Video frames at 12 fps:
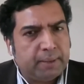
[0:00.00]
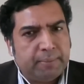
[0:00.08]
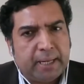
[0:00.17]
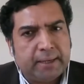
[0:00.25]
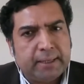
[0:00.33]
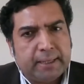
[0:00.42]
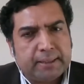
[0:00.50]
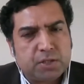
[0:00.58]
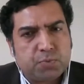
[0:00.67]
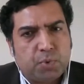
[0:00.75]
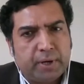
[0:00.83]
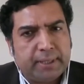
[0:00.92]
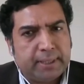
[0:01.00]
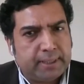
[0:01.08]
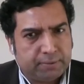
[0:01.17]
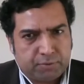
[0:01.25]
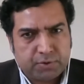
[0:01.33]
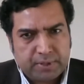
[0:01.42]
I'll end at this point, and
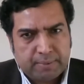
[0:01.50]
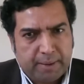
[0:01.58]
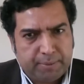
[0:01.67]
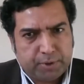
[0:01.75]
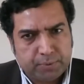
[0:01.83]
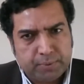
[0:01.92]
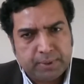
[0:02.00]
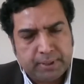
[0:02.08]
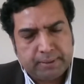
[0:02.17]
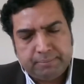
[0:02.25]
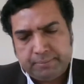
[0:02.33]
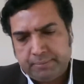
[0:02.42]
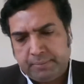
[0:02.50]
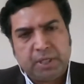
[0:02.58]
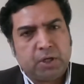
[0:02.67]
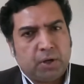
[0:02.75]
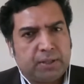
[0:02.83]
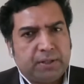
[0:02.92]
of course, I'm happy to
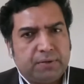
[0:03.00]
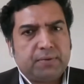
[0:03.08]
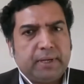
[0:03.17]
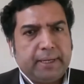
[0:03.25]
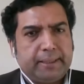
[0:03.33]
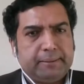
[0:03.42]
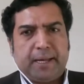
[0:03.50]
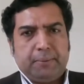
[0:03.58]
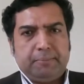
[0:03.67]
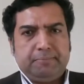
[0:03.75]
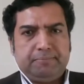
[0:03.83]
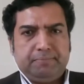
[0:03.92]
build on this later. Thank you.